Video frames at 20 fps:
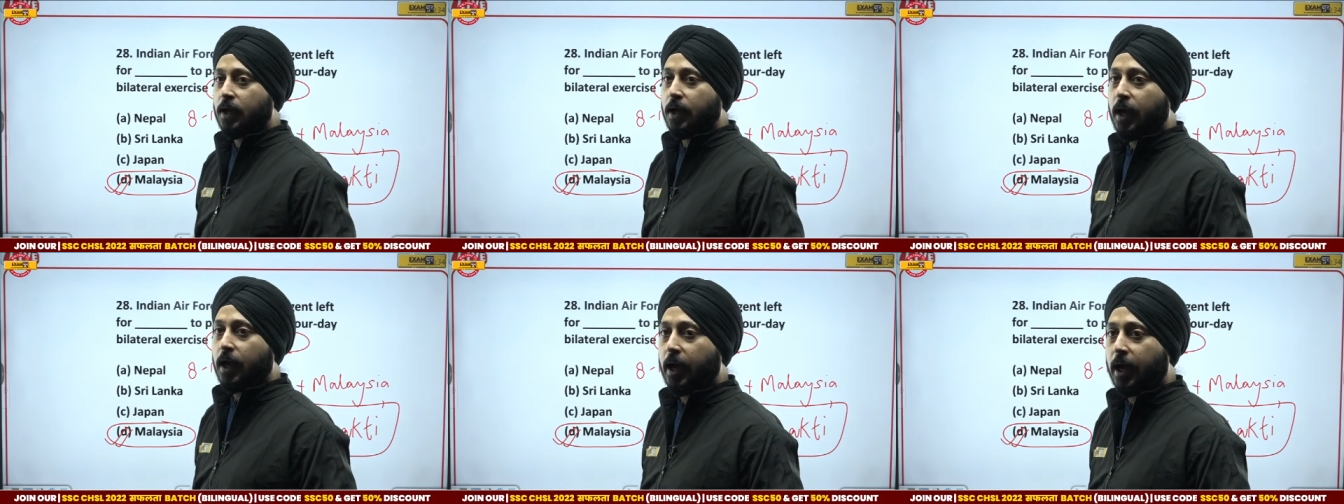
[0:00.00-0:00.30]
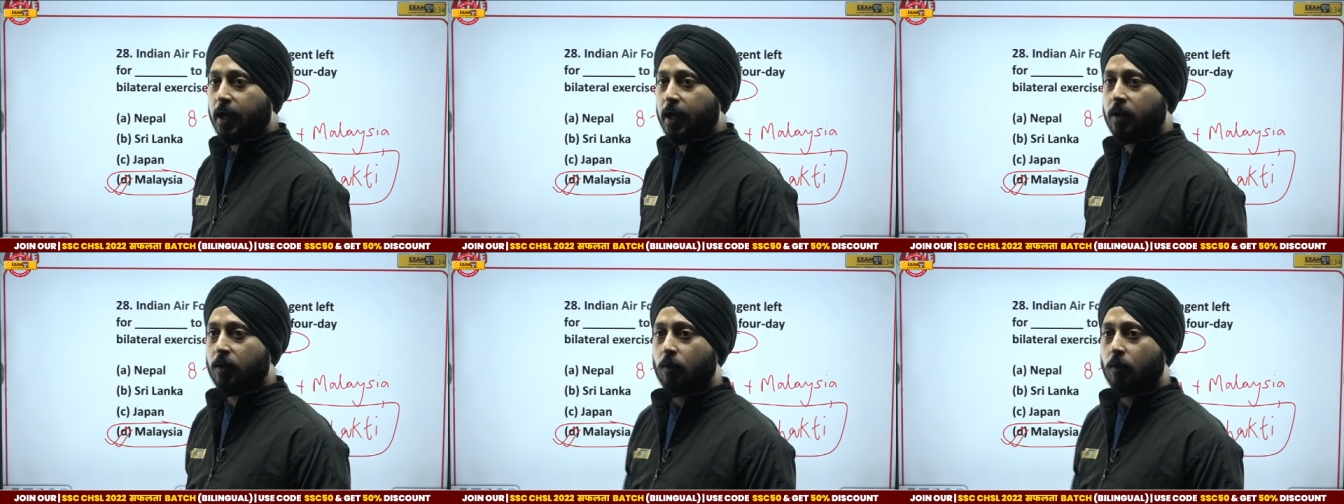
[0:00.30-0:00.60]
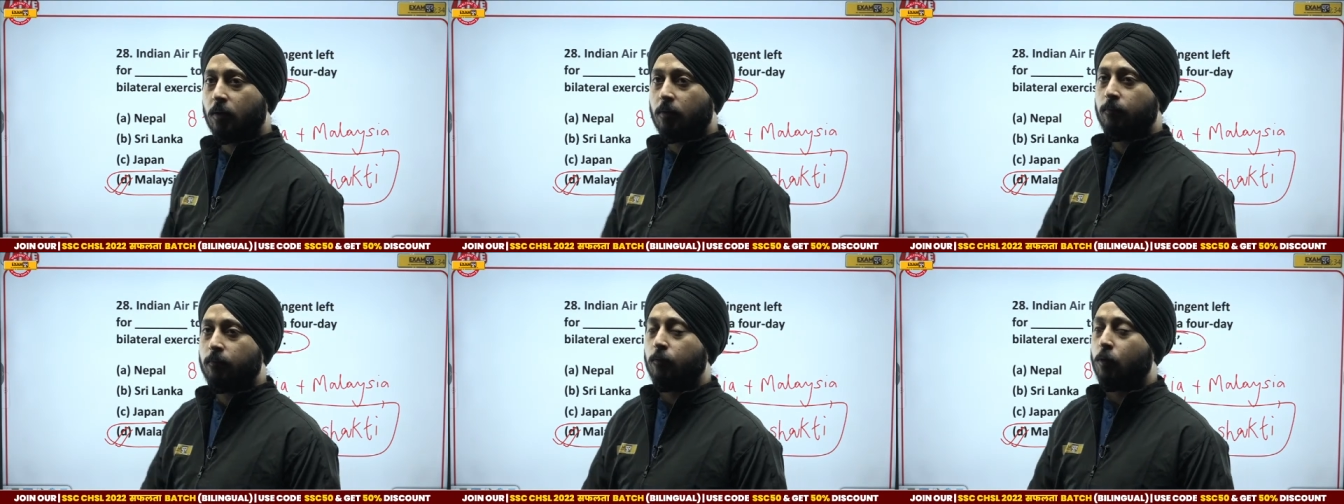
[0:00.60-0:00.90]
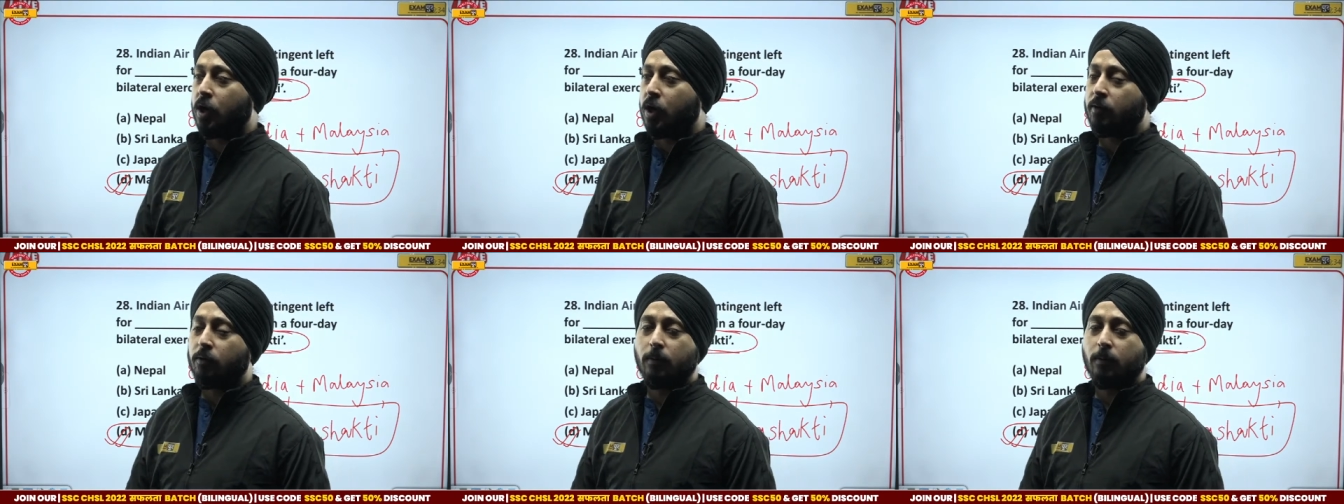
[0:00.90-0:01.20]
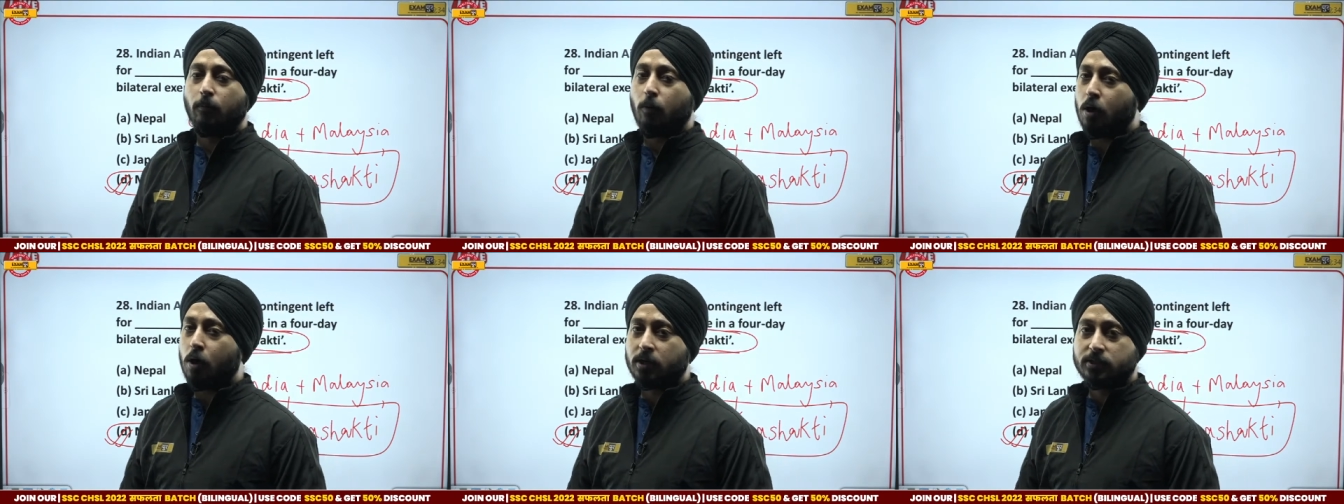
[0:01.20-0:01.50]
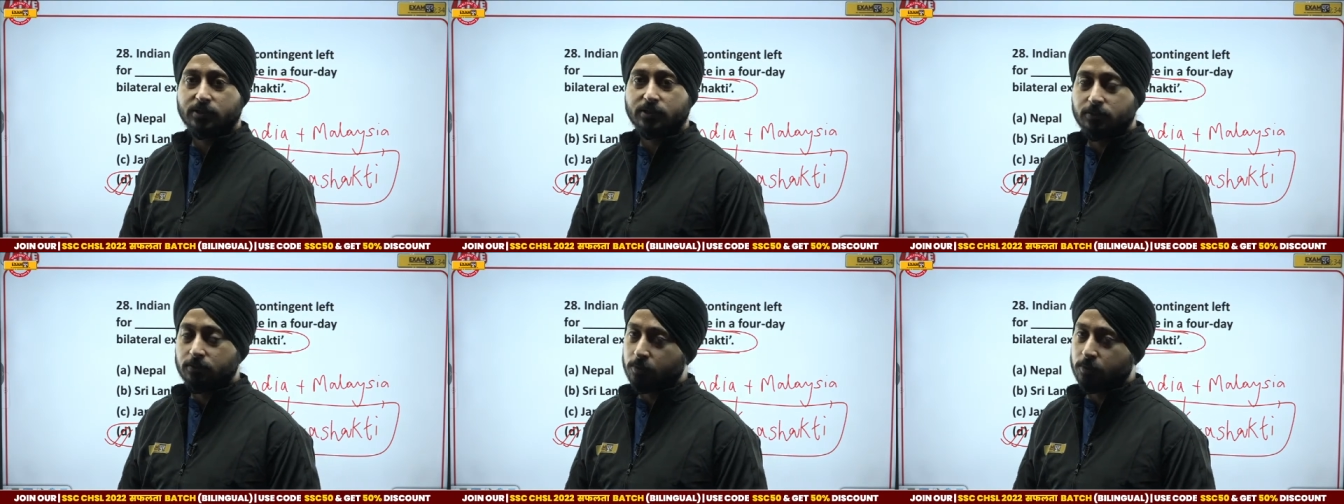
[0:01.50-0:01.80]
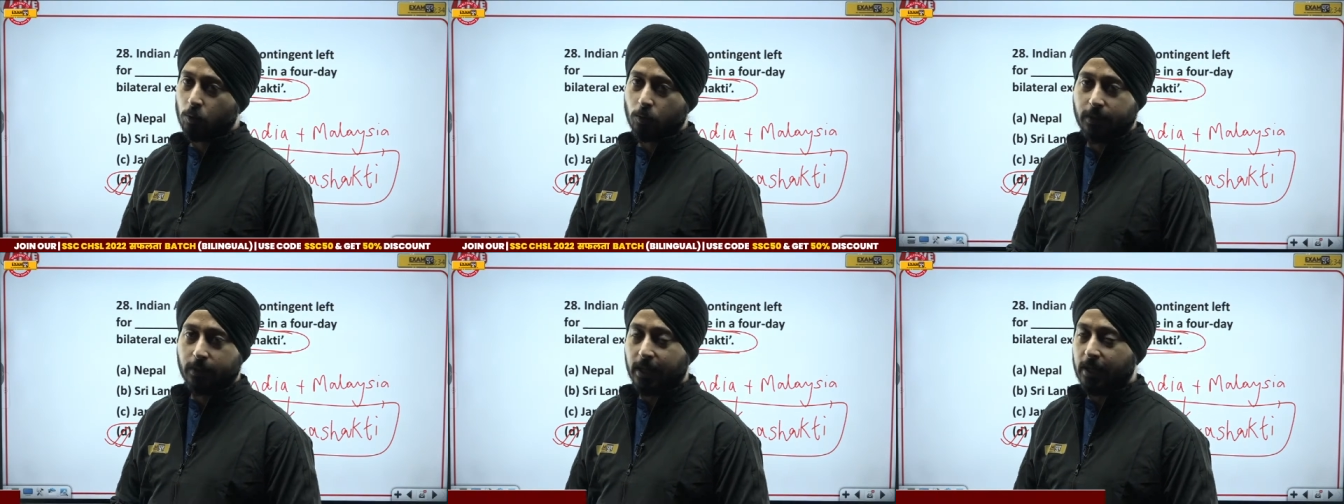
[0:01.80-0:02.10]
and whatever mocks
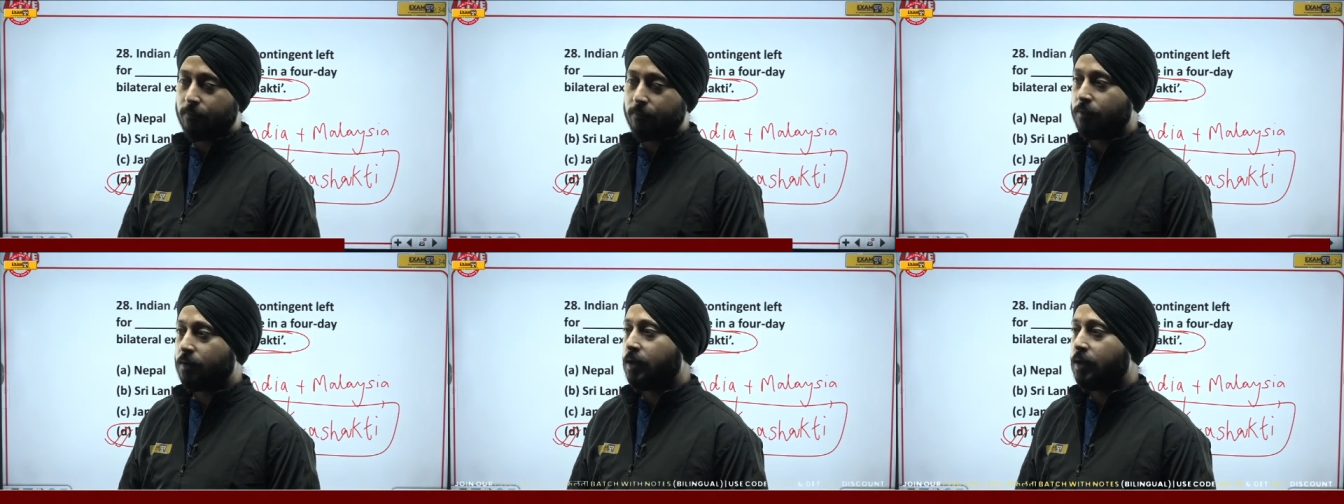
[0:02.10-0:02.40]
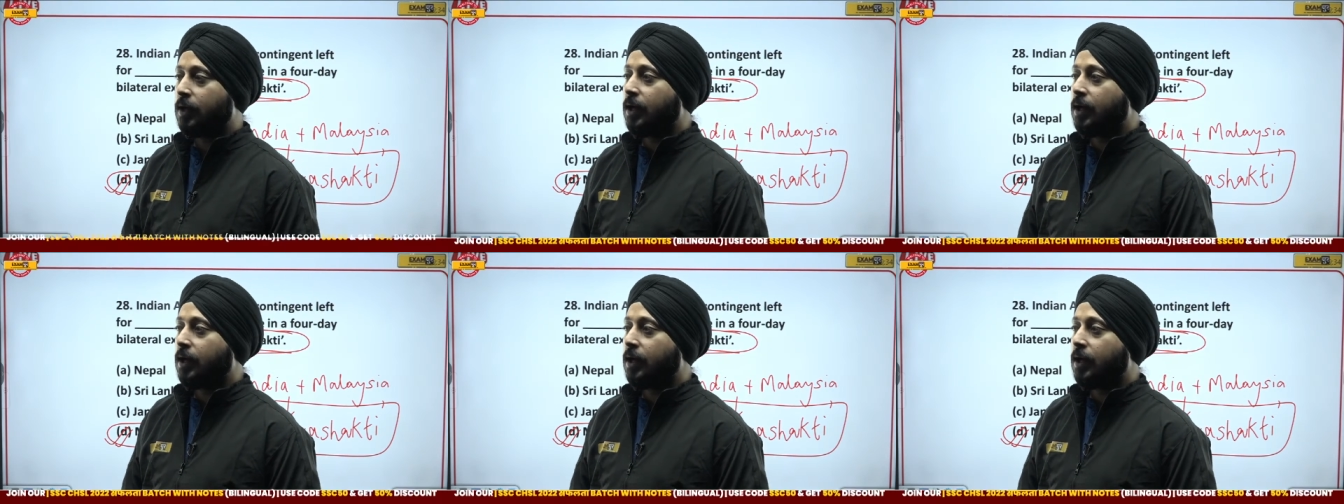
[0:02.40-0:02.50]
you gave,